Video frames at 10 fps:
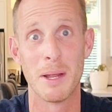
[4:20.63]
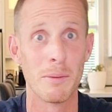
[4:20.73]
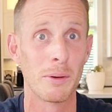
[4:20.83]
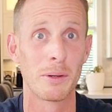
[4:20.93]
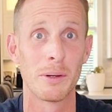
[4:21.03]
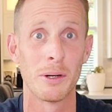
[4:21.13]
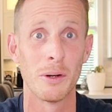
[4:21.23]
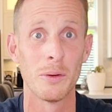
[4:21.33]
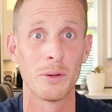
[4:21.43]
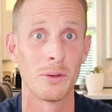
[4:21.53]
maybe the recruiter
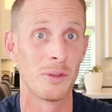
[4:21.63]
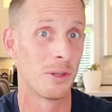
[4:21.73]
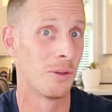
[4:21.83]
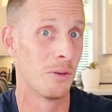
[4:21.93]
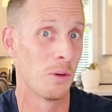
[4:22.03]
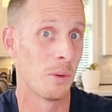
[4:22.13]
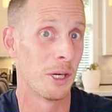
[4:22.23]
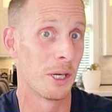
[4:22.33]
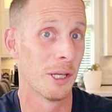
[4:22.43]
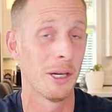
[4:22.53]
knows as to where
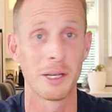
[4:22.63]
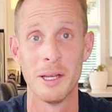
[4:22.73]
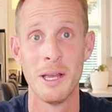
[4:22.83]
you could look.